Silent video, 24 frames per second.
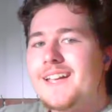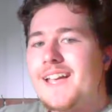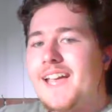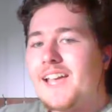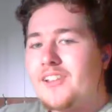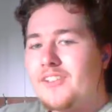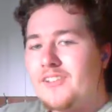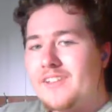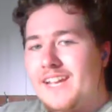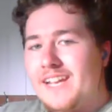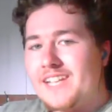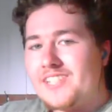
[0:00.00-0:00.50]

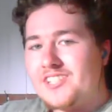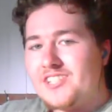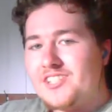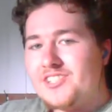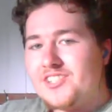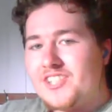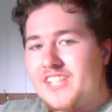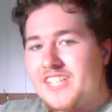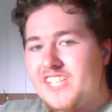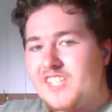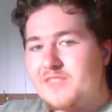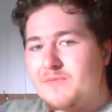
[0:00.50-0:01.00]
Hello ladies
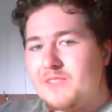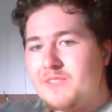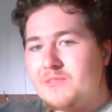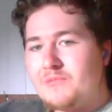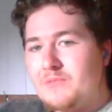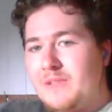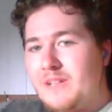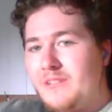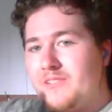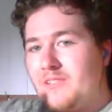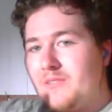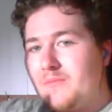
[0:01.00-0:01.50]
and
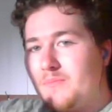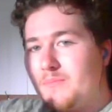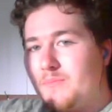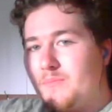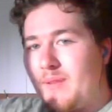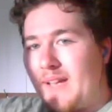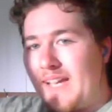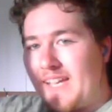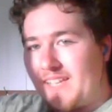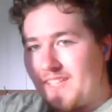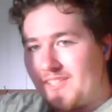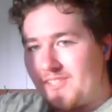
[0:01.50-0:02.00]
gentlemen,
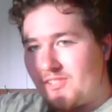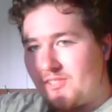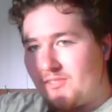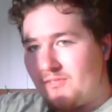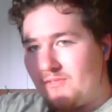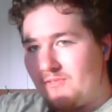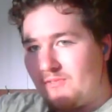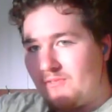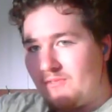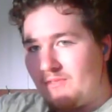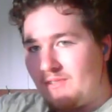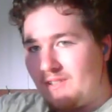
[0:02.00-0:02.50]
welcome back
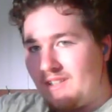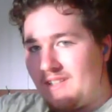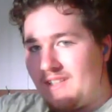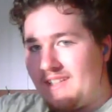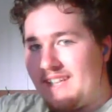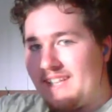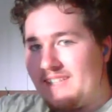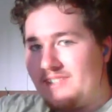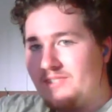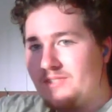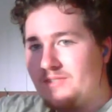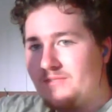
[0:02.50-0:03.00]
to
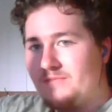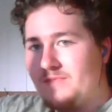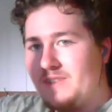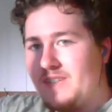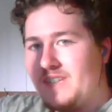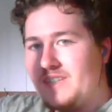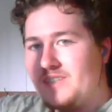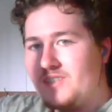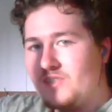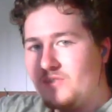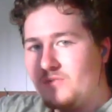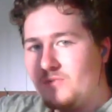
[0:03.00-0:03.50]
Let's
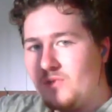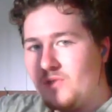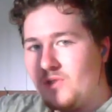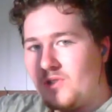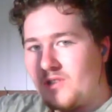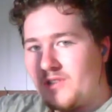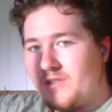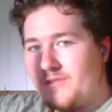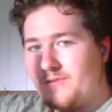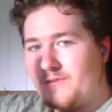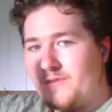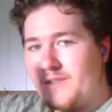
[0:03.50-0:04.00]
Read the
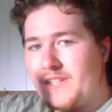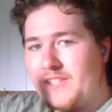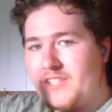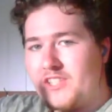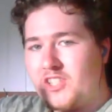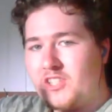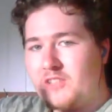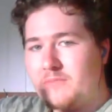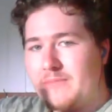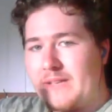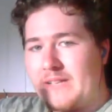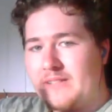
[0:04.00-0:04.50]
Warlock of
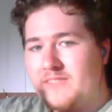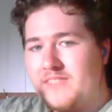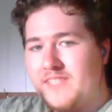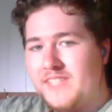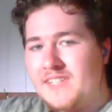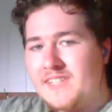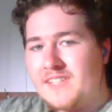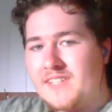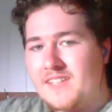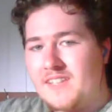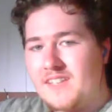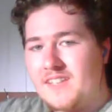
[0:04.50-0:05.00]
Firetop
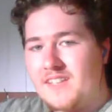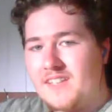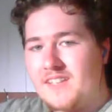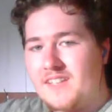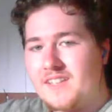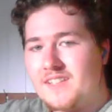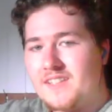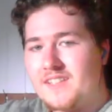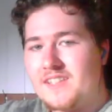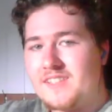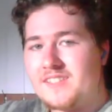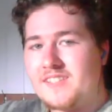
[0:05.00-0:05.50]
Mountain.
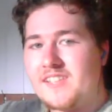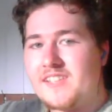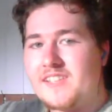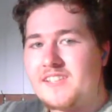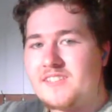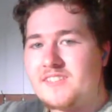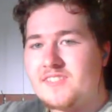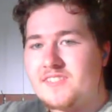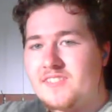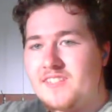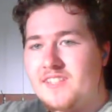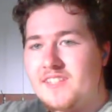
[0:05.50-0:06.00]
This
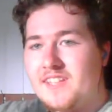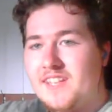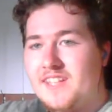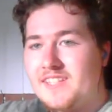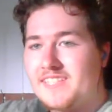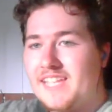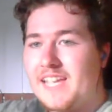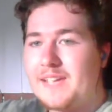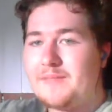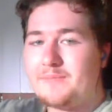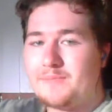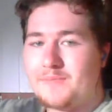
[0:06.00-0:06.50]
is
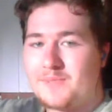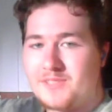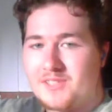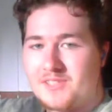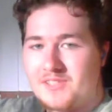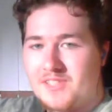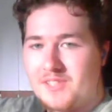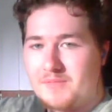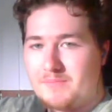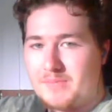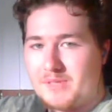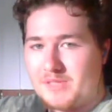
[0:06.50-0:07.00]

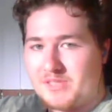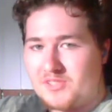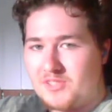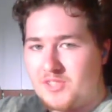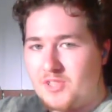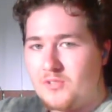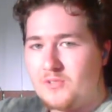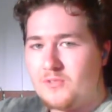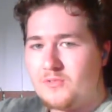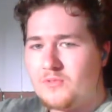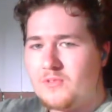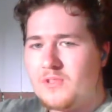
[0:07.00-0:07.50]
attempt number
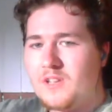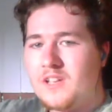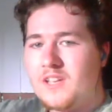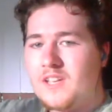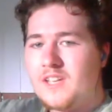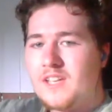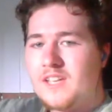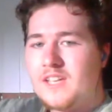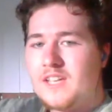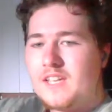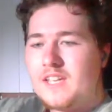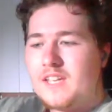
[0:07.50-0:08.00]
2.
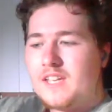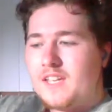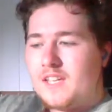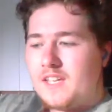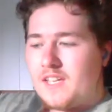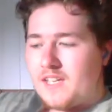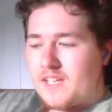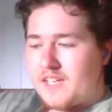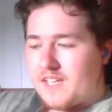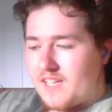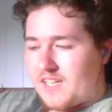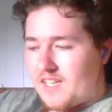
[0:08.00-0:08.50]

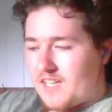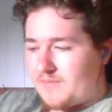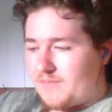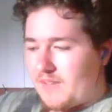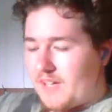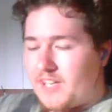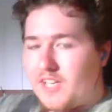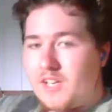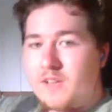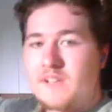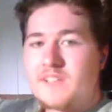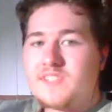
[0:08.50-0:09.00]

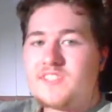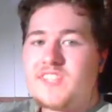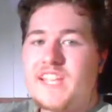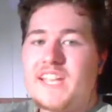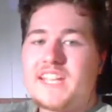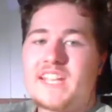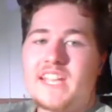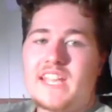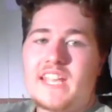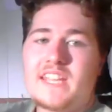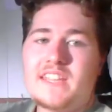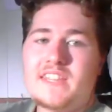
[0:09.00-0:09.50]
I know I
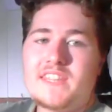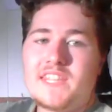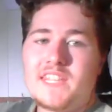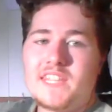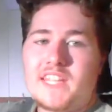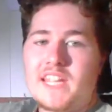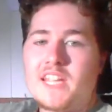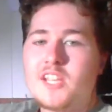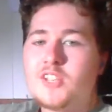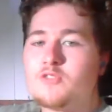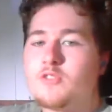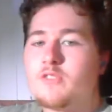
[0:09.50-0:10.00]
said in
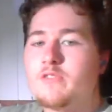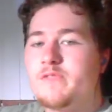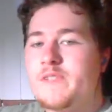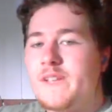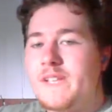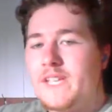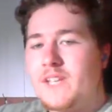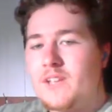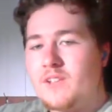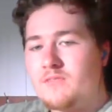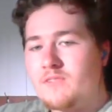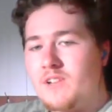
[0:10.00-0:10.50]
the intro
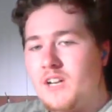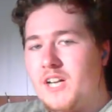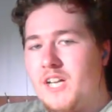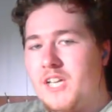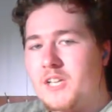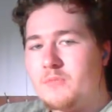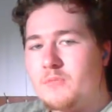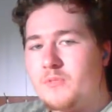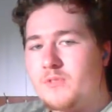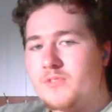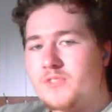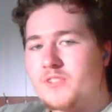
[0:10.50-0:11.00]
video
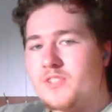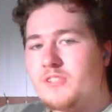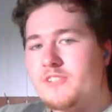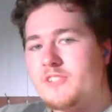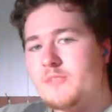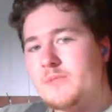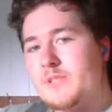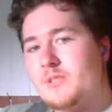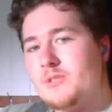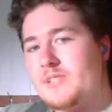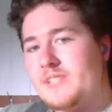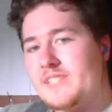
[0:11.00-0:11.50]
I was
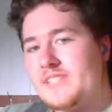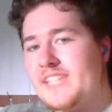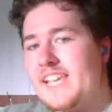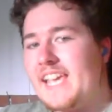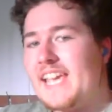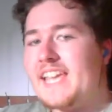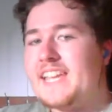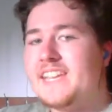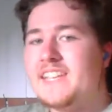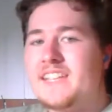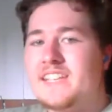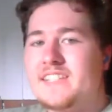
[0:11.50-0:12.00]
going to be doing
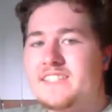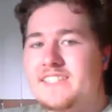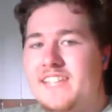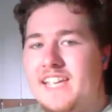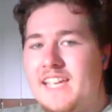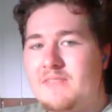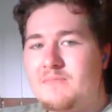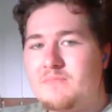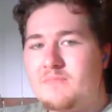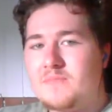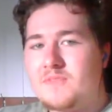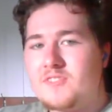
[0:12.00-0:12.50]
10
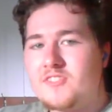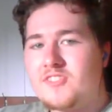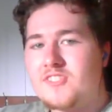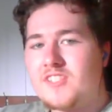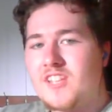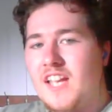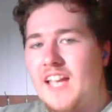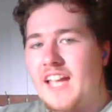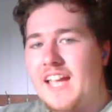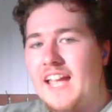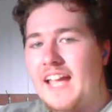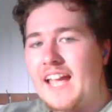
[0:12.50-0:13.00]

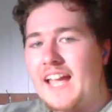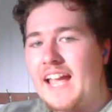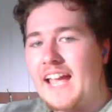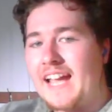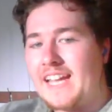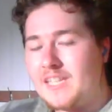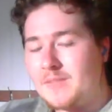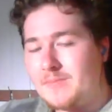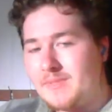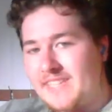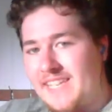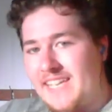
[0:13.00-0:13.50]
attempts.
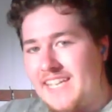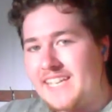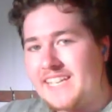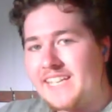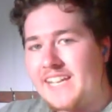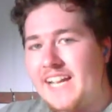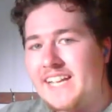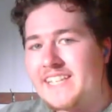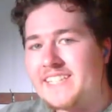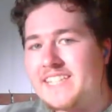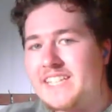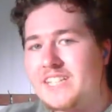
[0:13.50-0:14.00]
At the
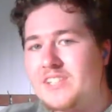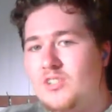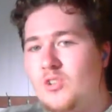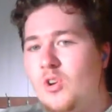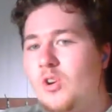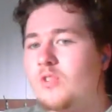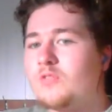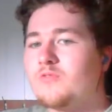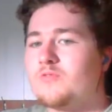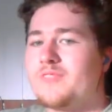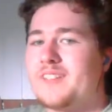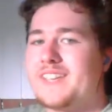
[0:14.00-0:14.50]
beginning I did
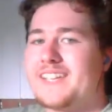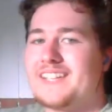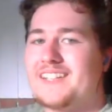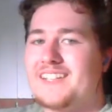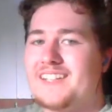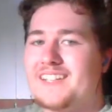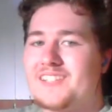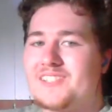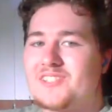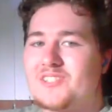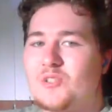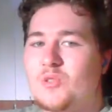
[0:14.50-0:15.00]
not
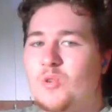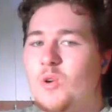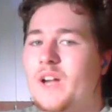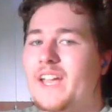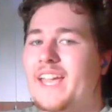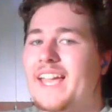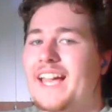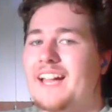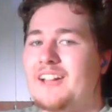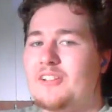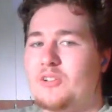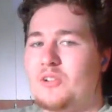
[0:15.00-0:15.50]
realise
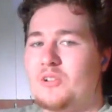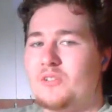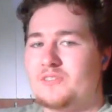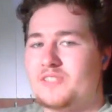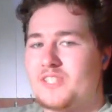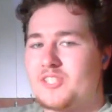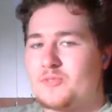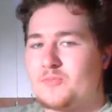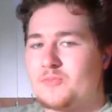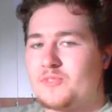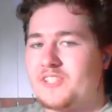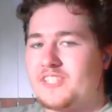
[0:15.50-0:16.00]
quite how
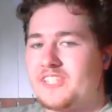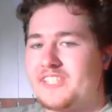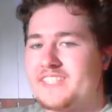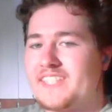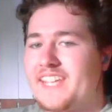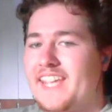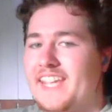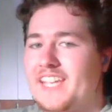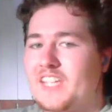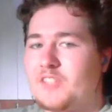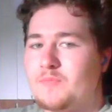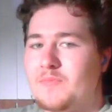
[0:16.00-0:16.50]
long this was going to
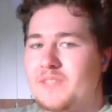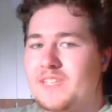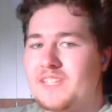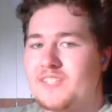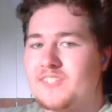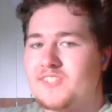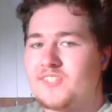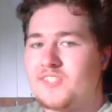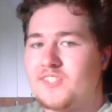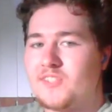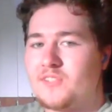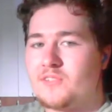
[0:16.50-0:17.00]
take me,
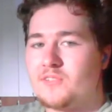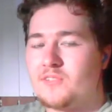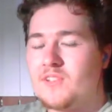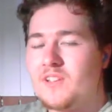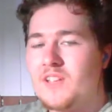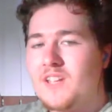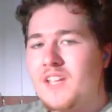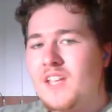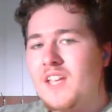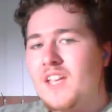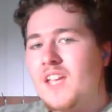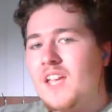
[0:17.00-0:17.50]
so
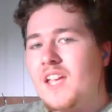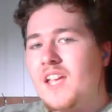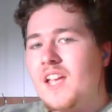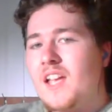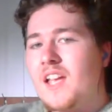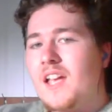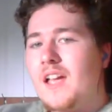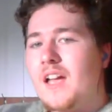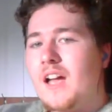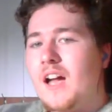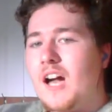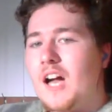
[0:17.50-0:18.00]

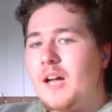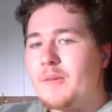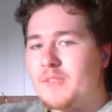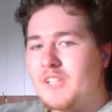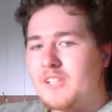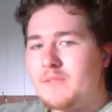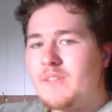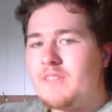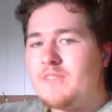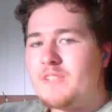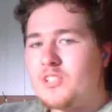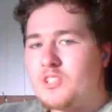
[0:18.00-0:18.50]
I'm
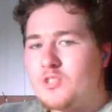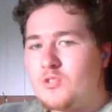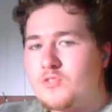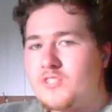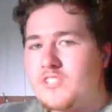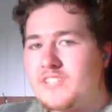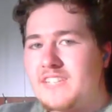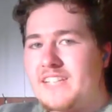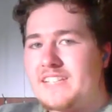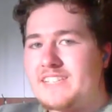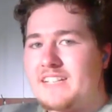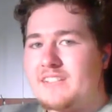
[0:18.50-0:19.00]
going to be
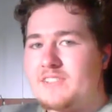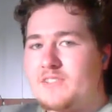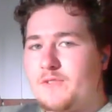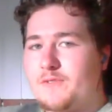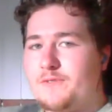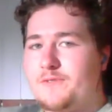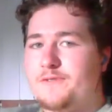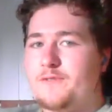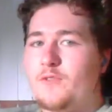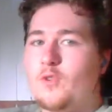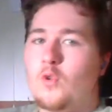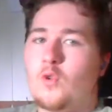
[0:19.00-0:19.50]
reducing that down to
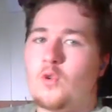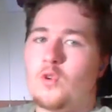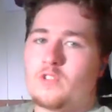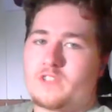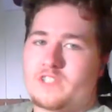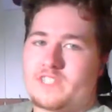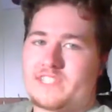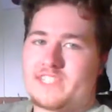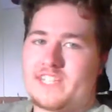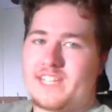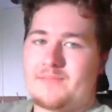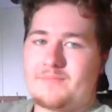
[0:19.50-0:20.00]

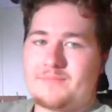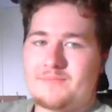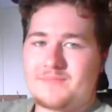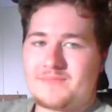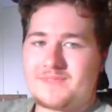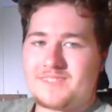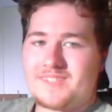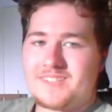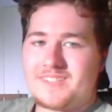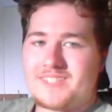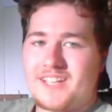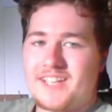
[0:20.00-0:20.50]
4
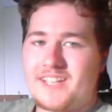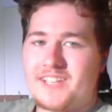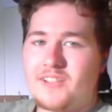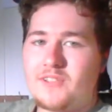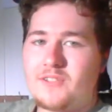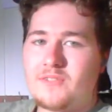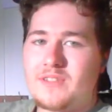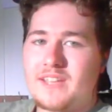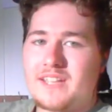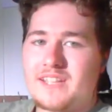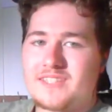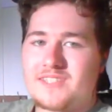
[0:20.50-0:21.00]
attempts. I
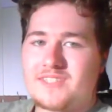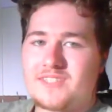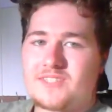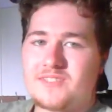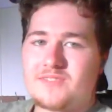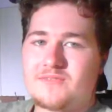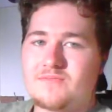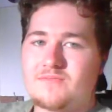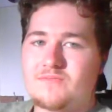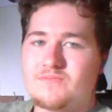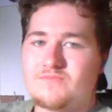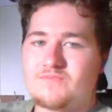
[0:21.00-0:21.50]
know
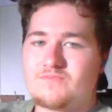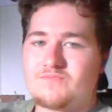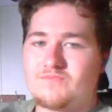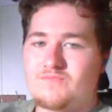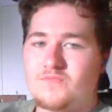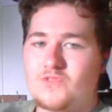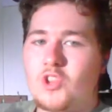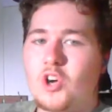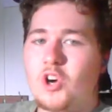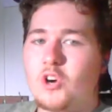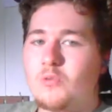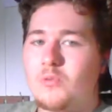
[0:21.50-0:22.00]
that's
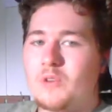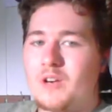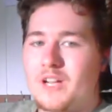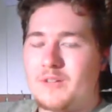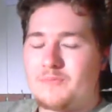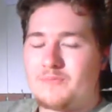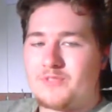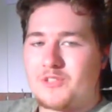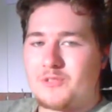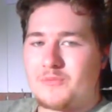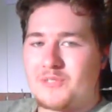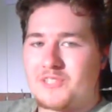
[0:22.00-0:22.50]
not what
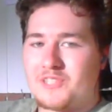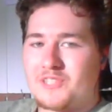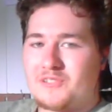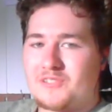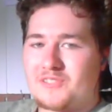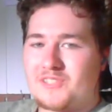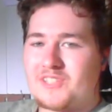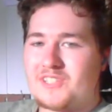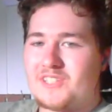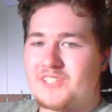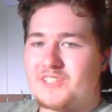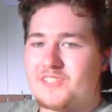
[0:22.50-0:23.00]
I promised I
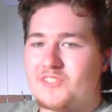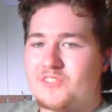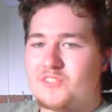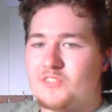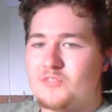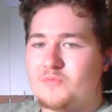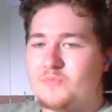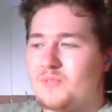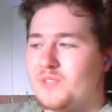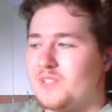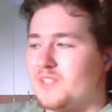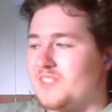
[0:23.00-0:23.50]
was going to
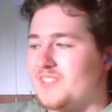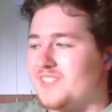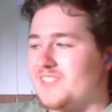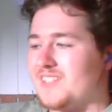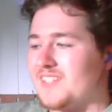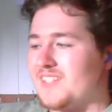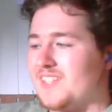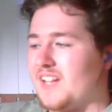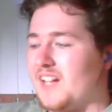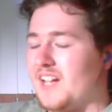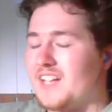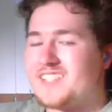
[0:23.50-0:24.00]
do, but
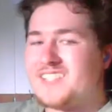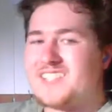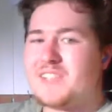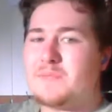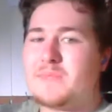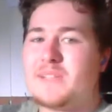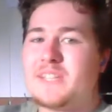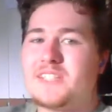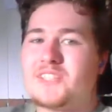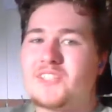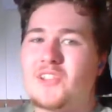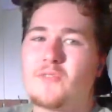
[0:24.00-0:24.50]
I
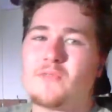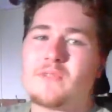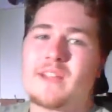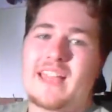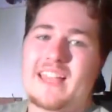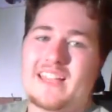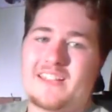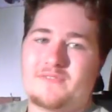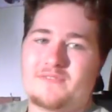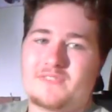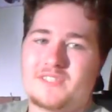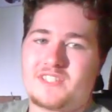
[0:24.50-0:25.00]
simply don't
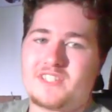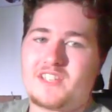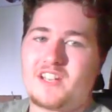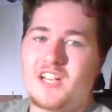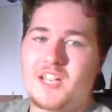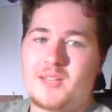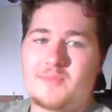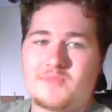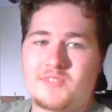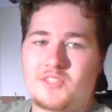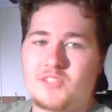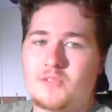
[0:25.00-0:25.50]
have the
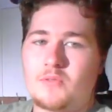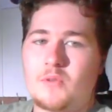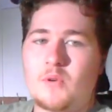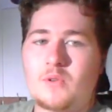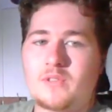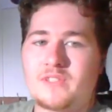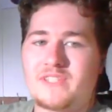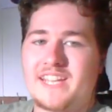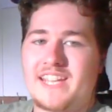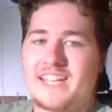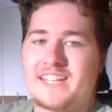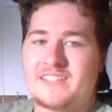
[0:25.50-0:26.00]
time to do
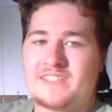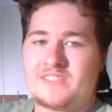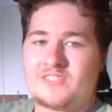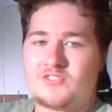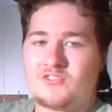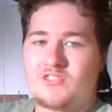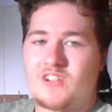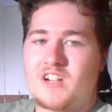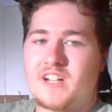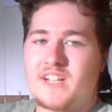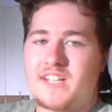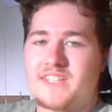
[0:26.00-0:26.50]
all 10
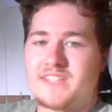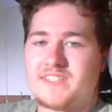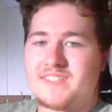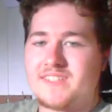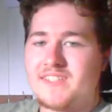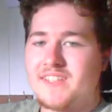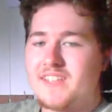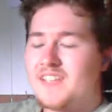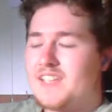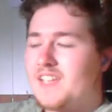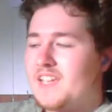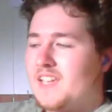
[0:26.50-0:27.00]

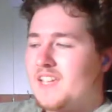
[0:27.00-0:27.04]
tries.